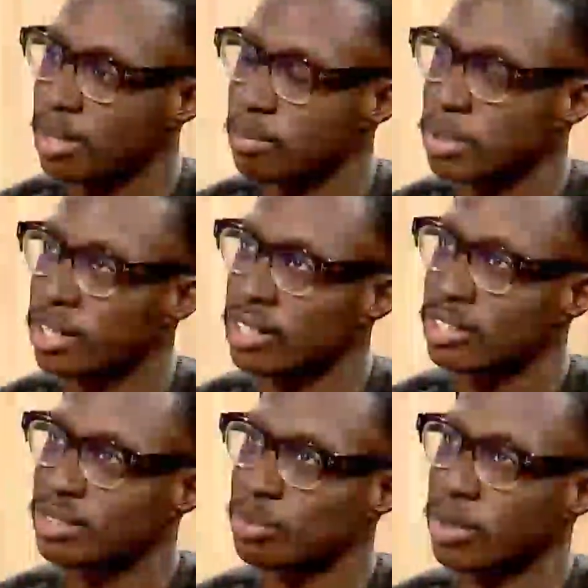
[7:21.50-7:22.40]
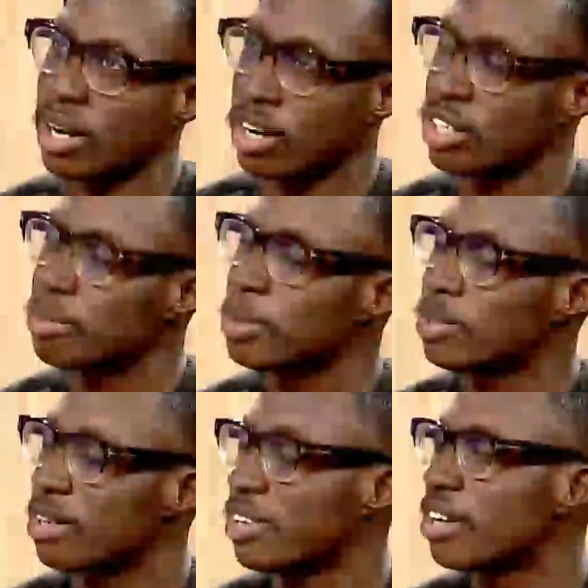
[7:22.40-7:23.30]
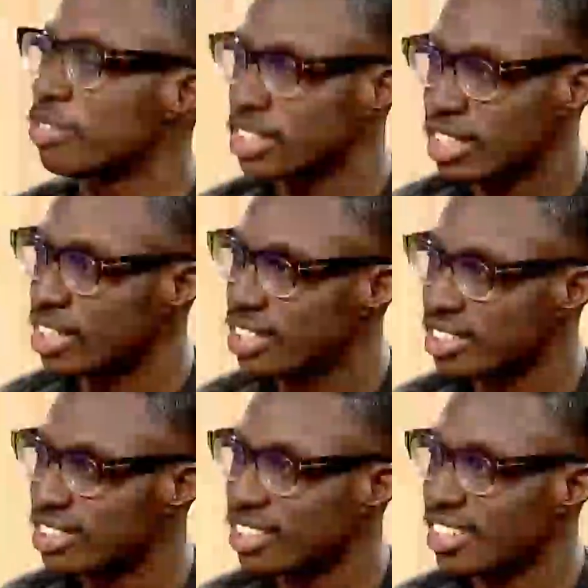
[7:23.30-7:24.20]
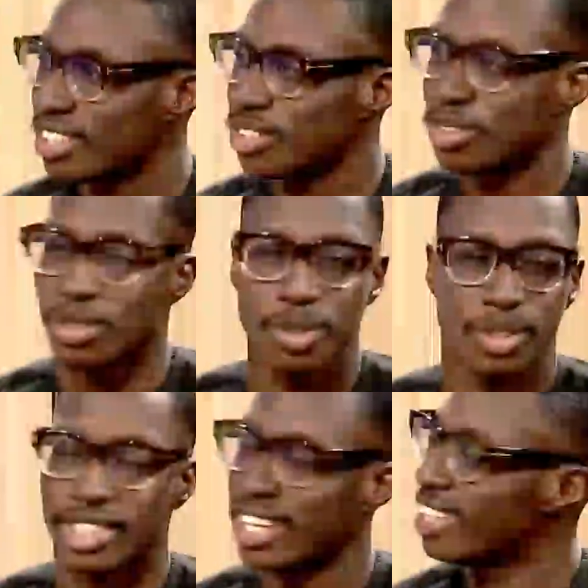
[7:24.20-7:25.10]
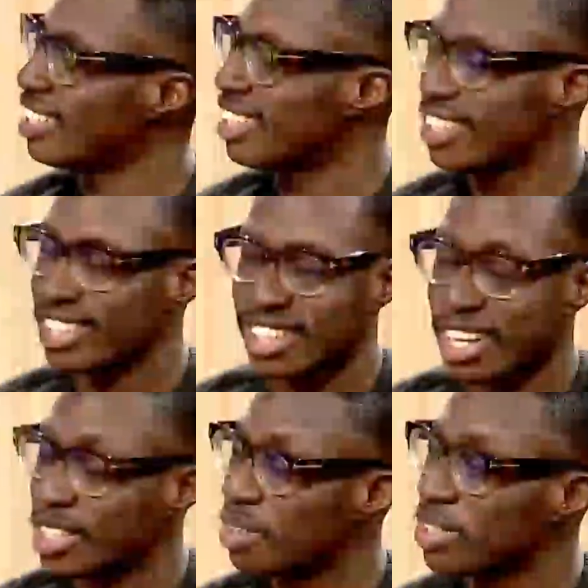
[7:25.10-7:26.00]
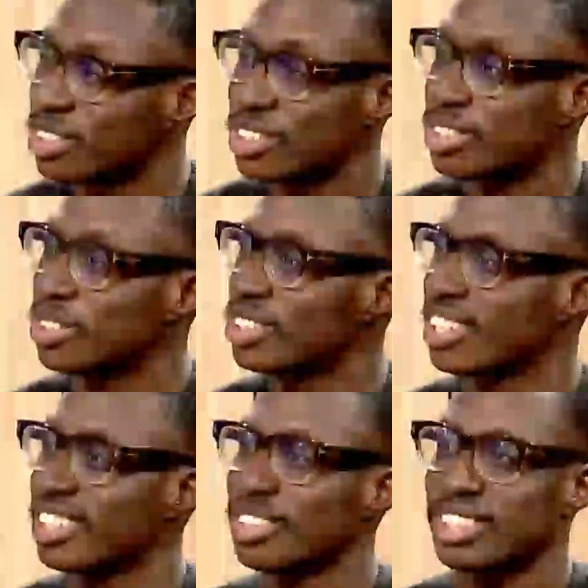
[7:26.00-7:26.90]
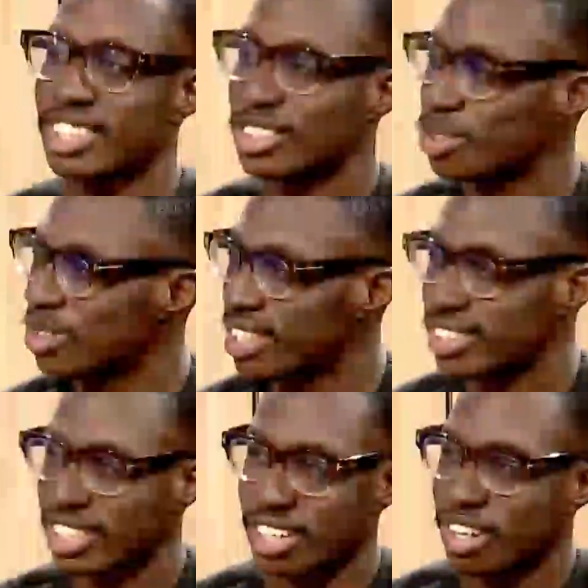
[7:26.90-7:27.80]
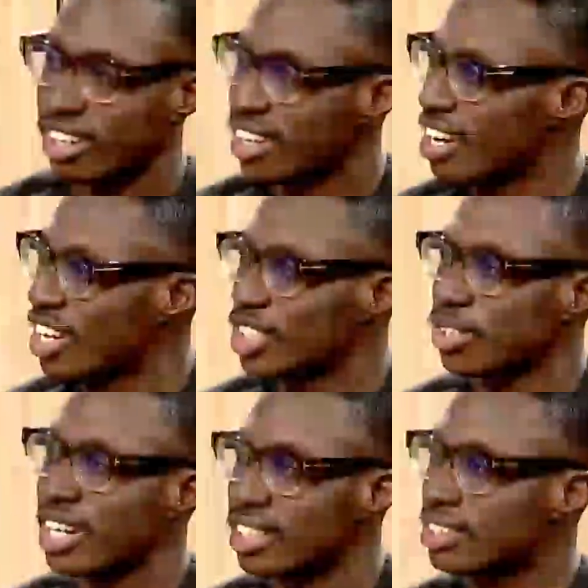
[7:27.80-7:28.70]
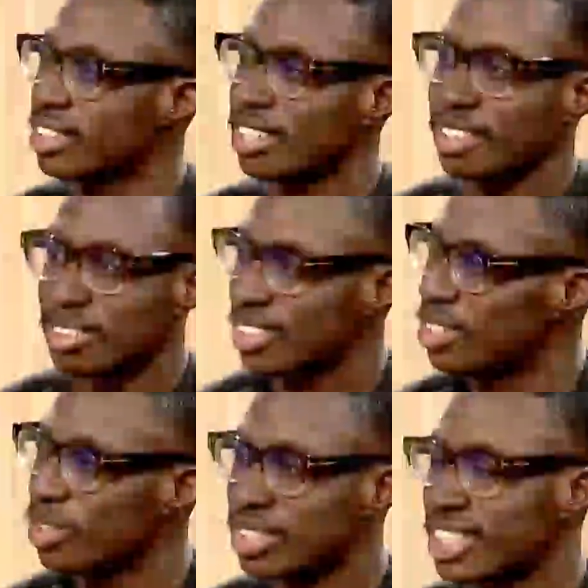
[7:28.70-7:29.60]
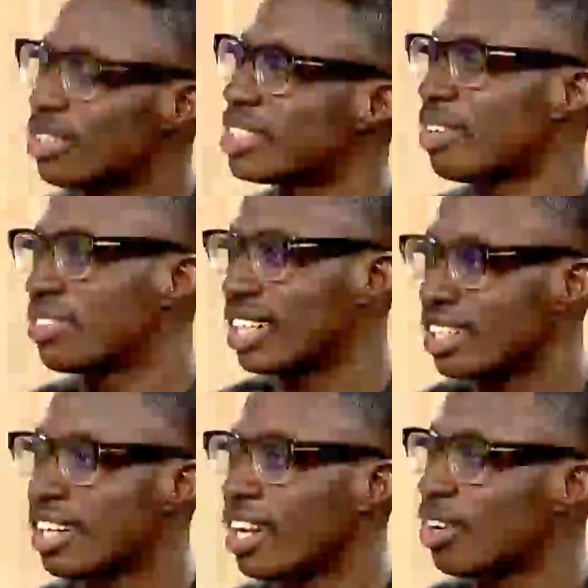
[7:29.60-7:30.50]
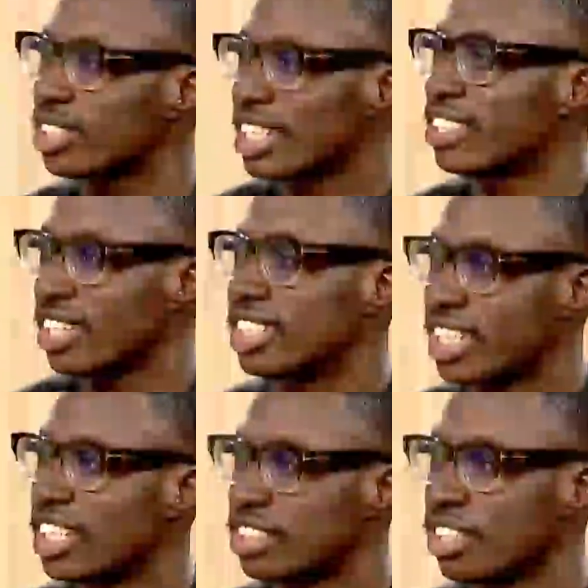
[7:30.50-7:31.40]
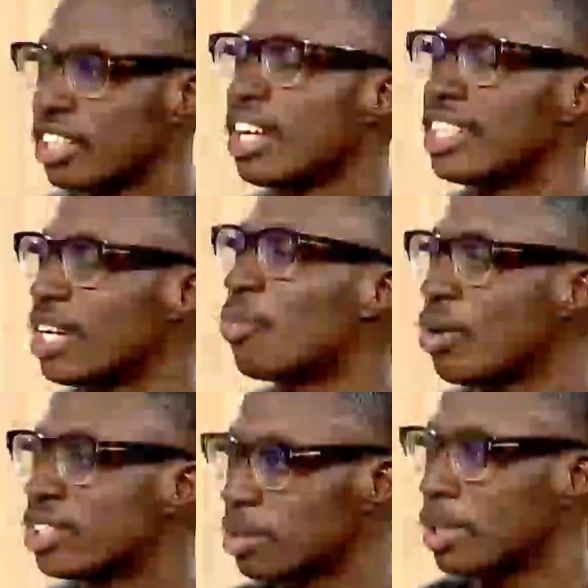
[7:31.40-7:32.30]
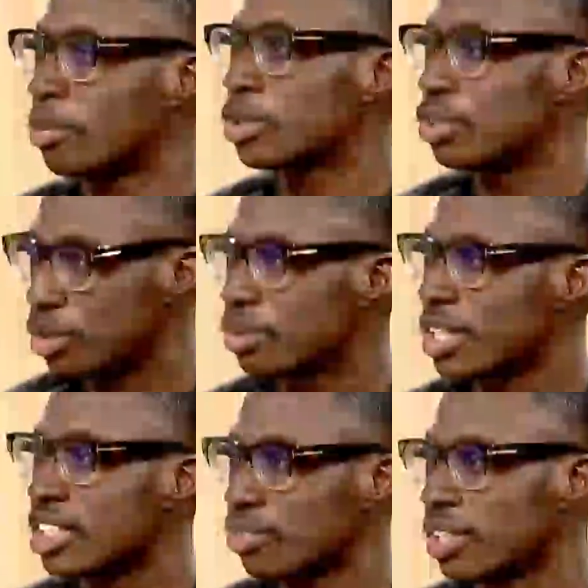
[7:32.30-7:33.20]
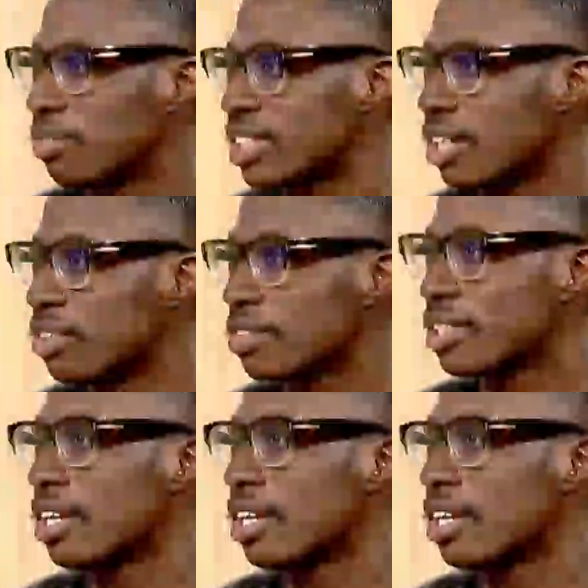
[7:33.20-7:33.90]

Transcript: Because our young people are very resilient. You go to any academic institution and you see students that are trying to, you know, sell something alongside their education. They want to be able to do things for themselves.